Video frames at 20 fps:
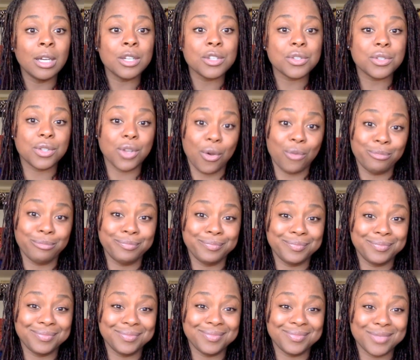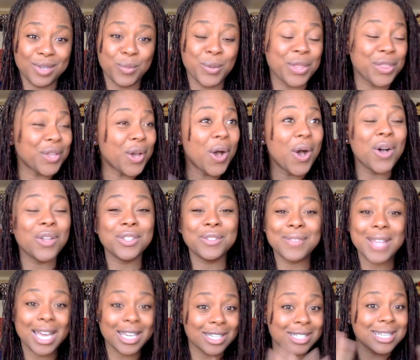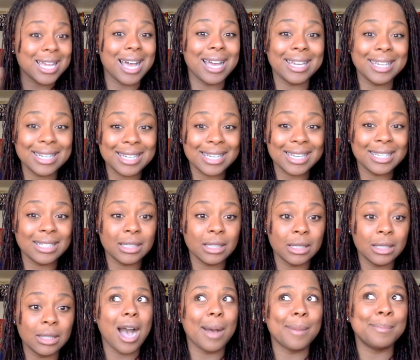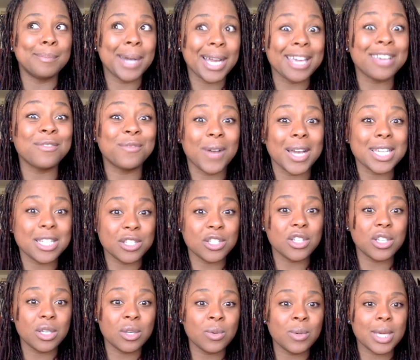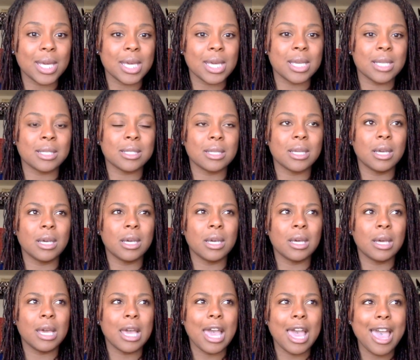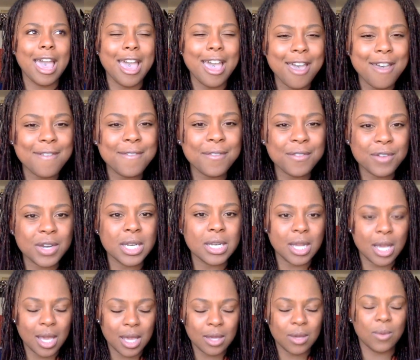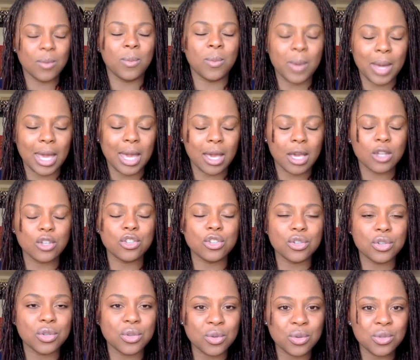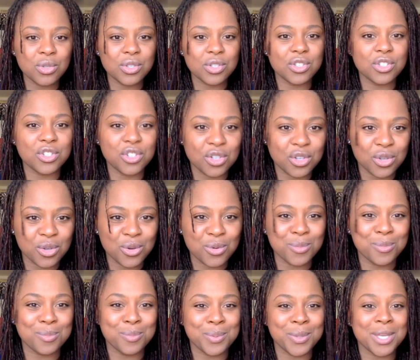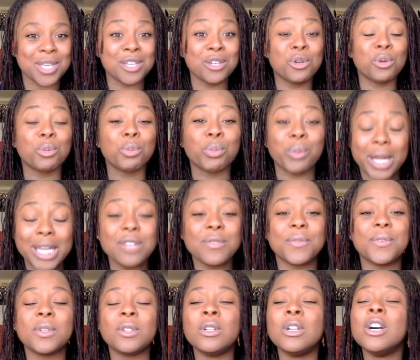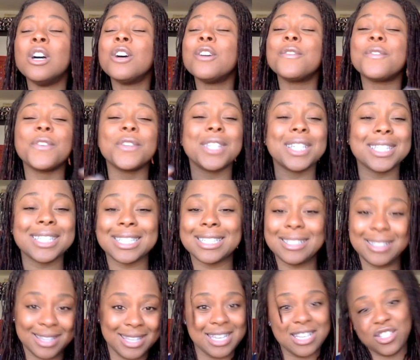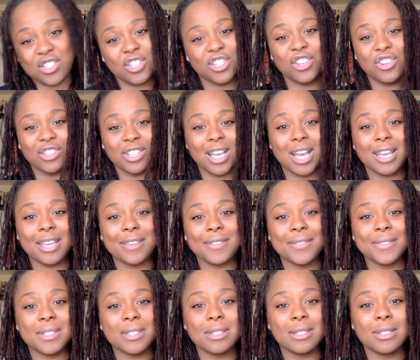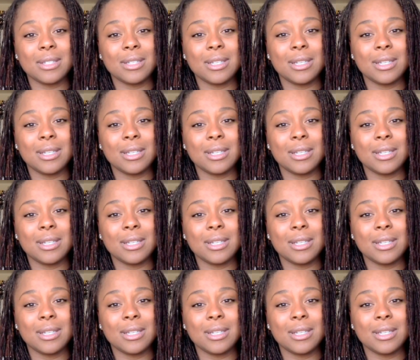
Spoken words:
So, with all of that, you tie it in. My advice to you is, every day you wake, choose to be grateful for the little things in your lives.